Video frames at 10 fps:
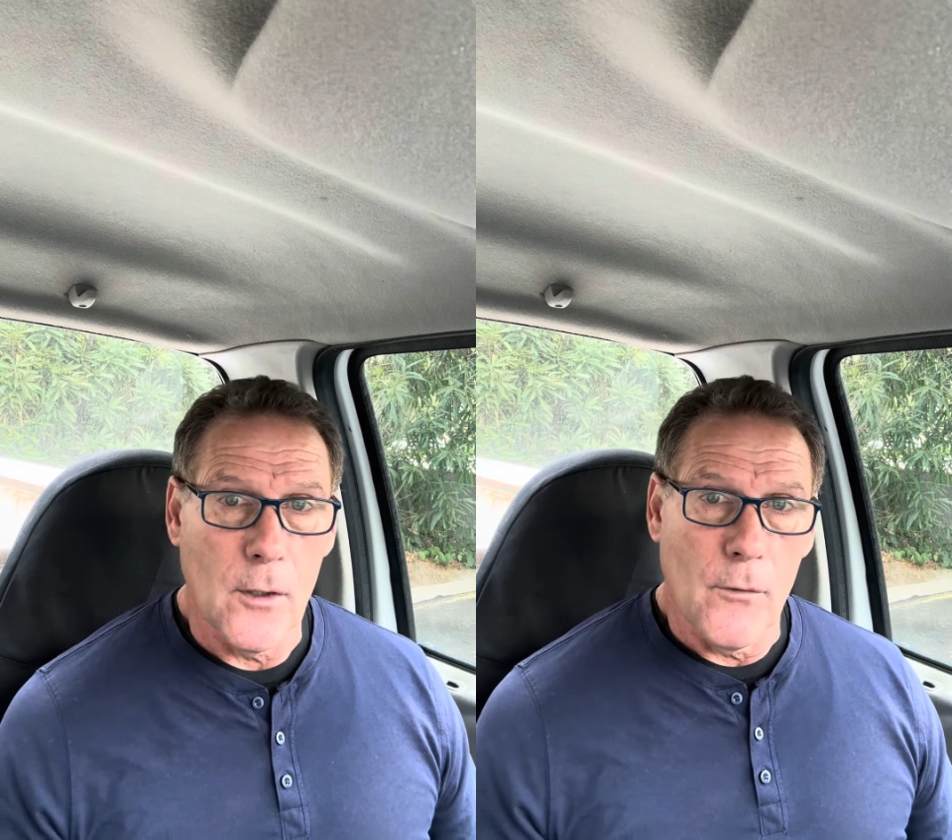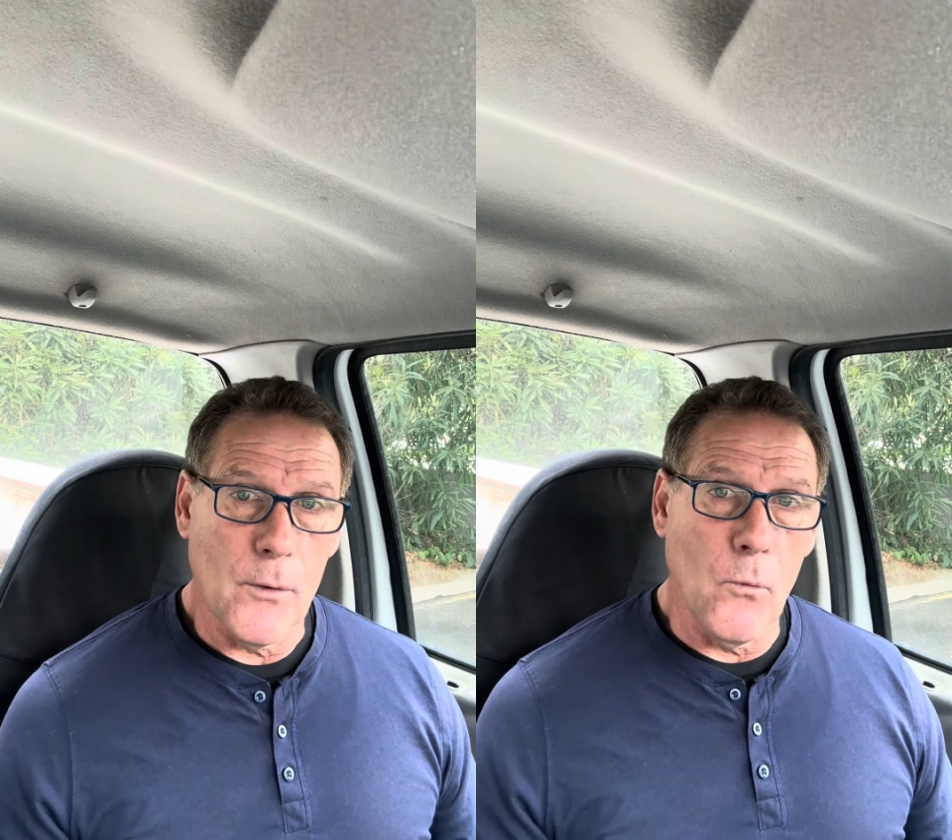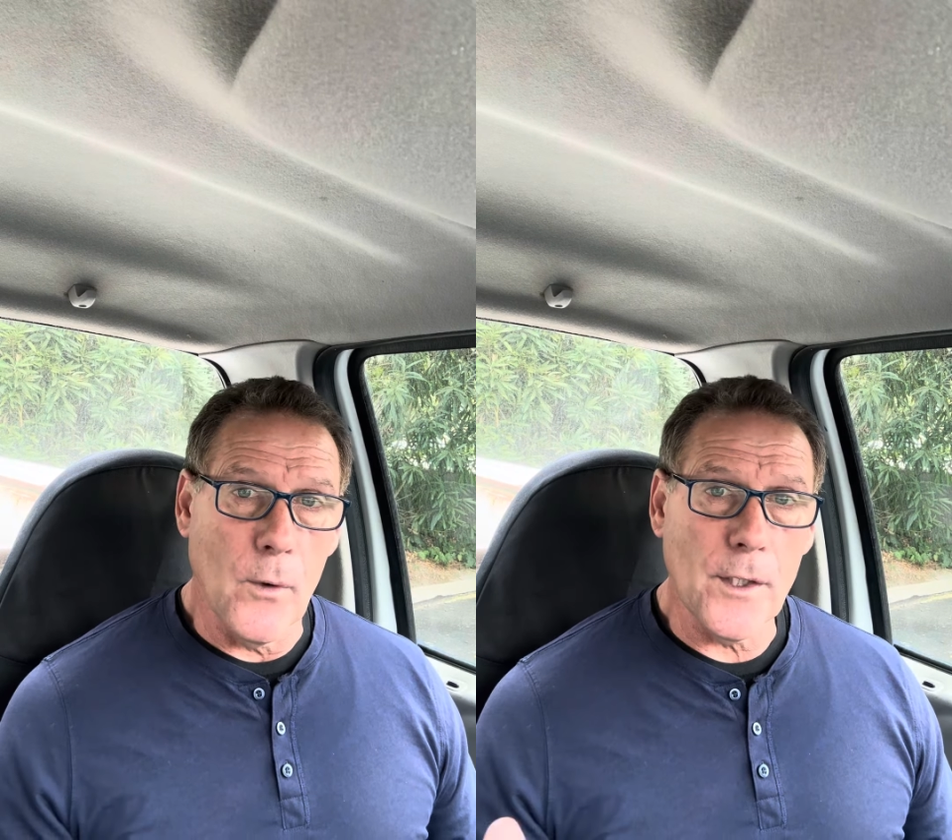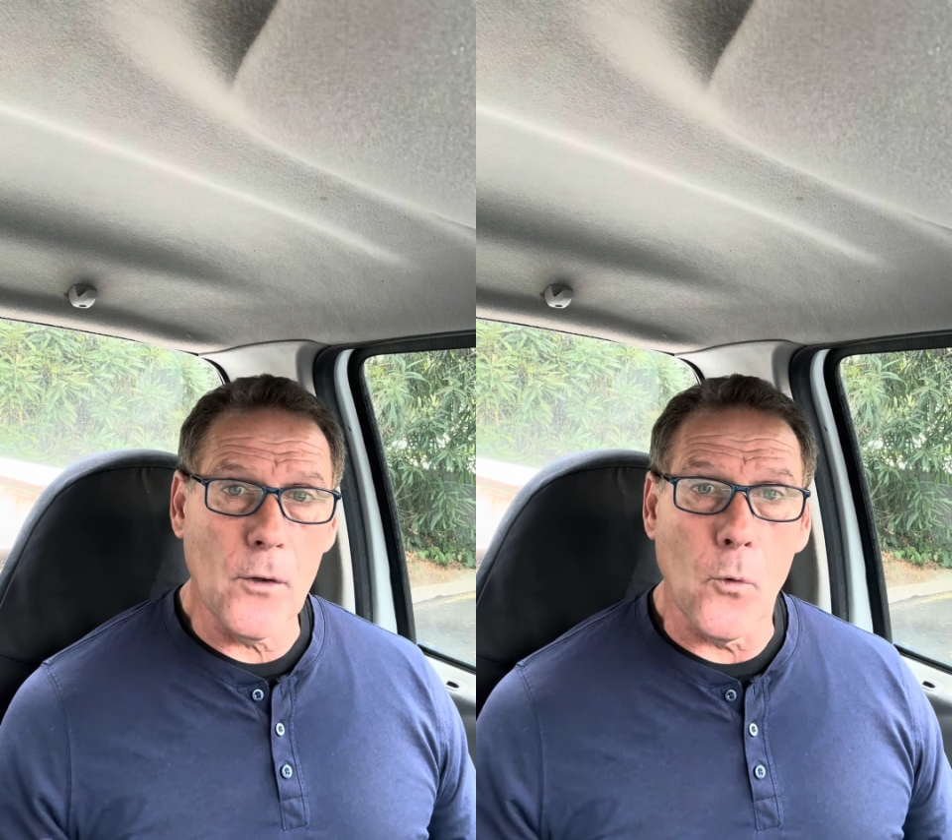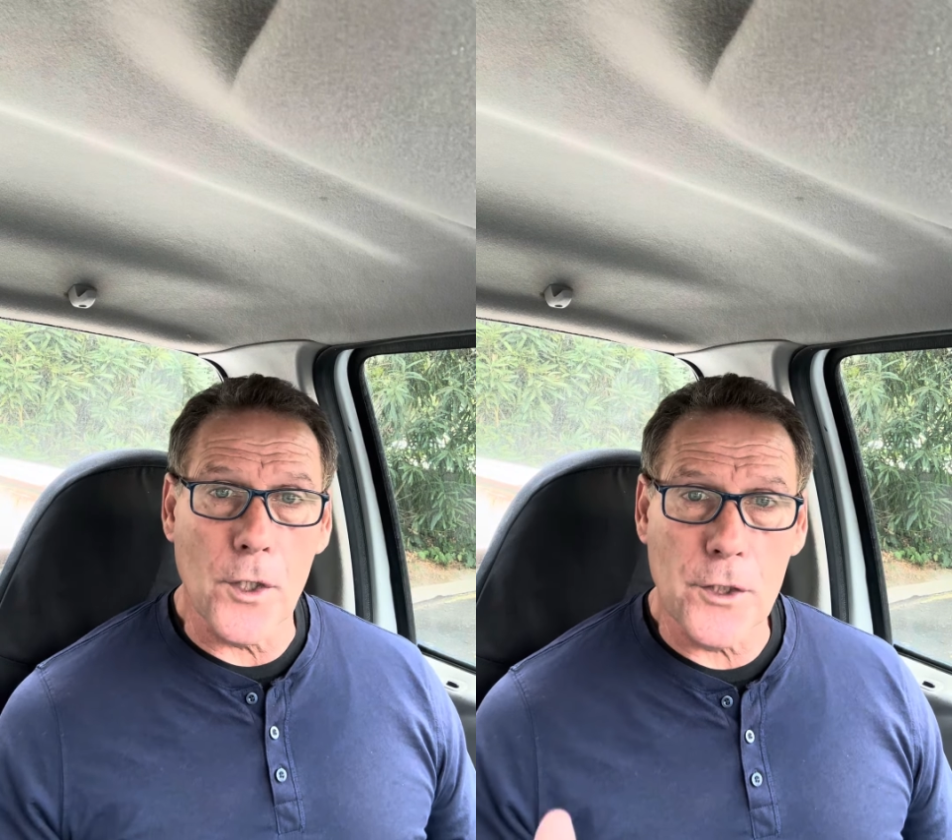then what in the
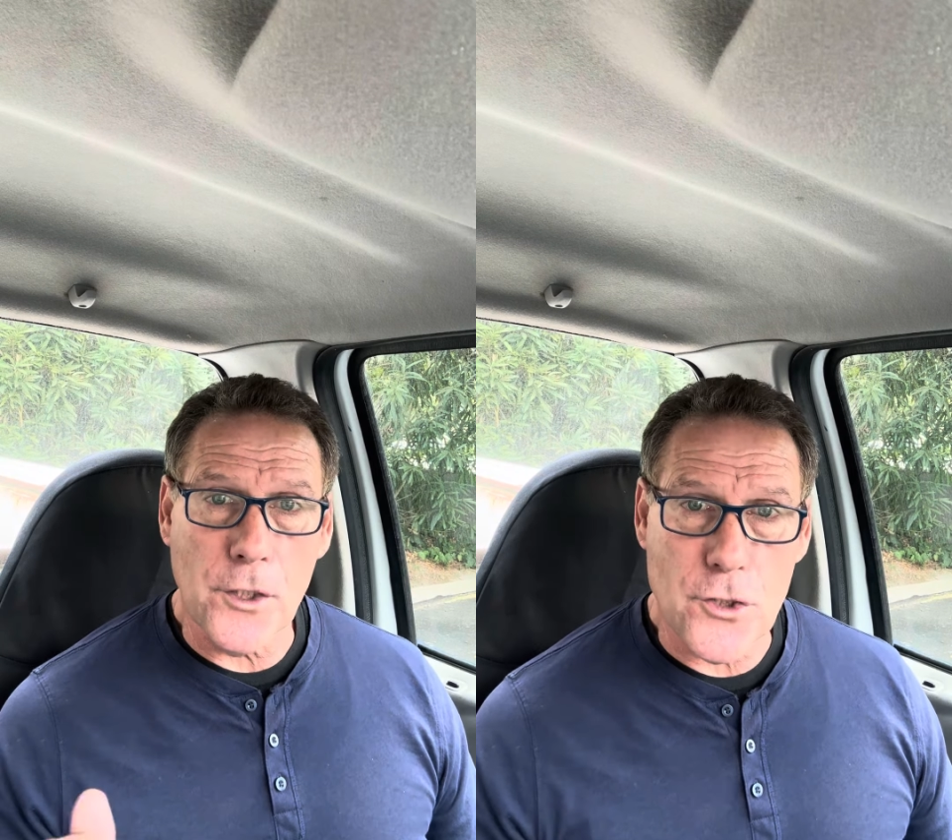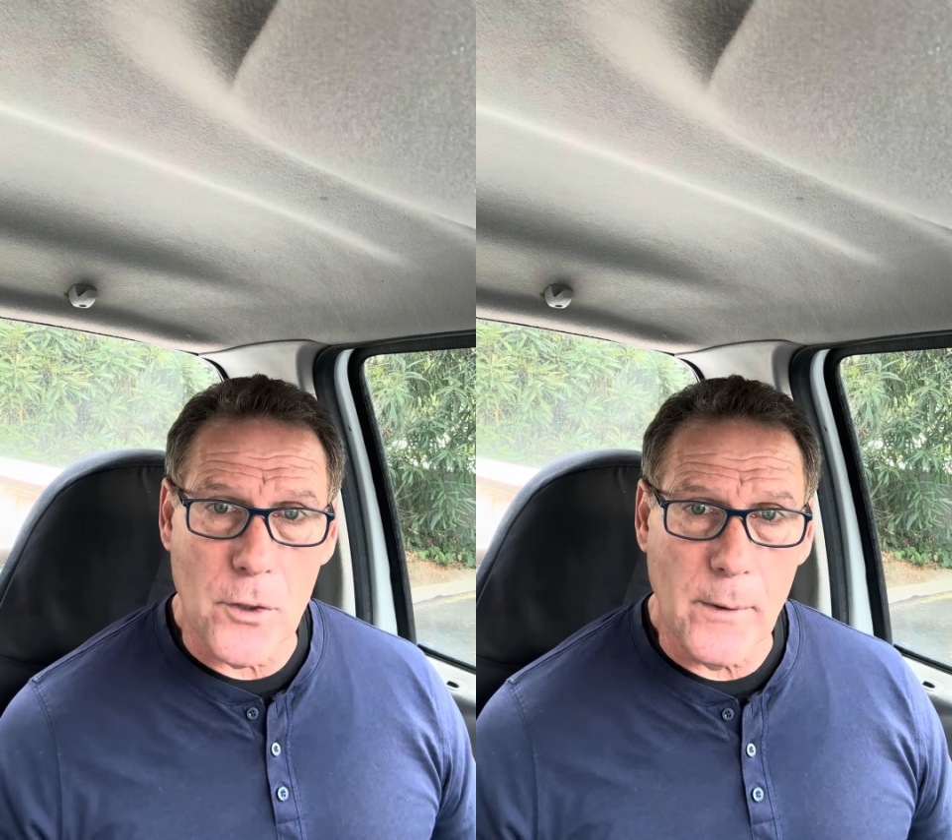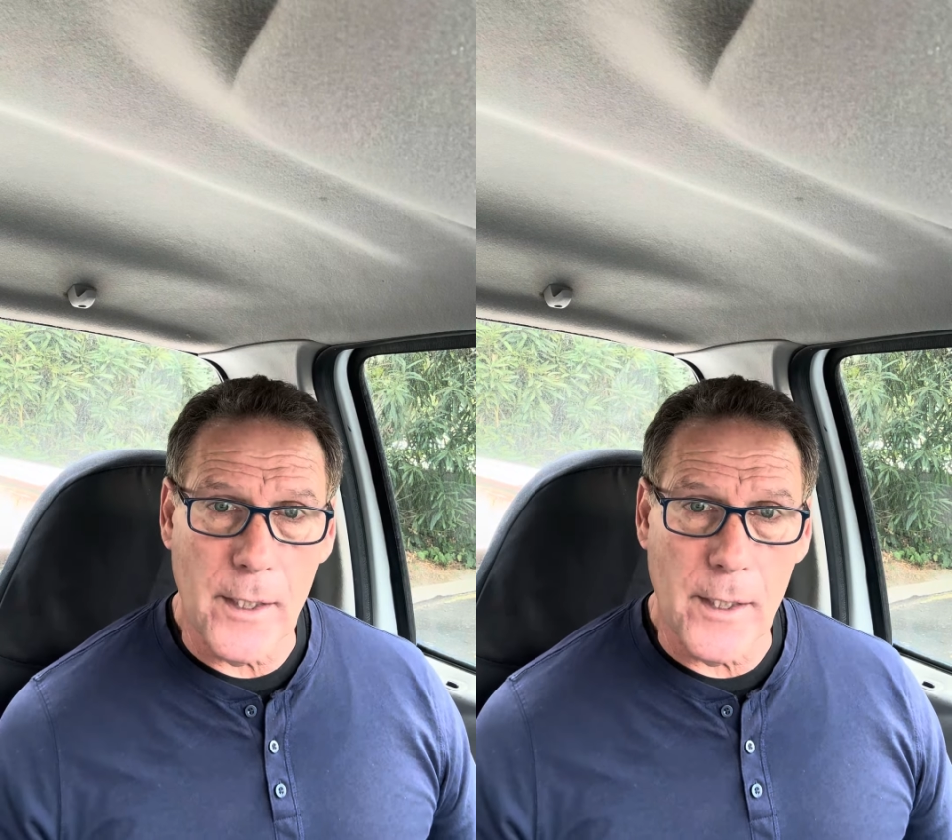world are you doing